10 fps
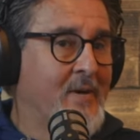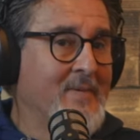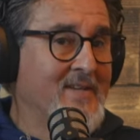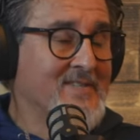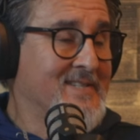
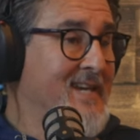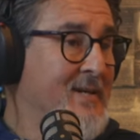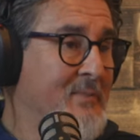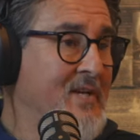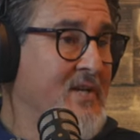probably has to
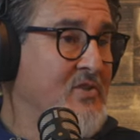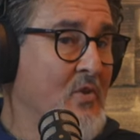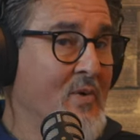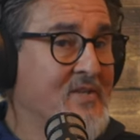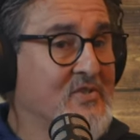take a pitch.
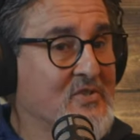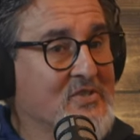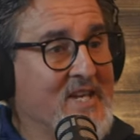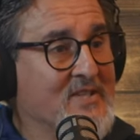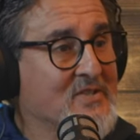Otherwise, there's
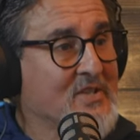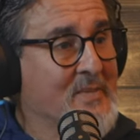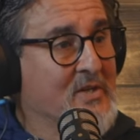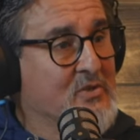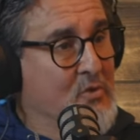a chance it's going
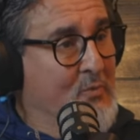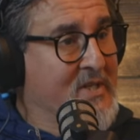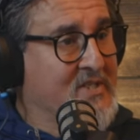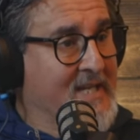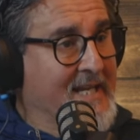to be a two
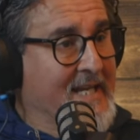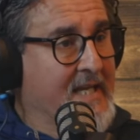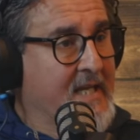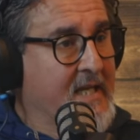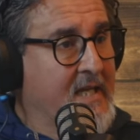pitch inning.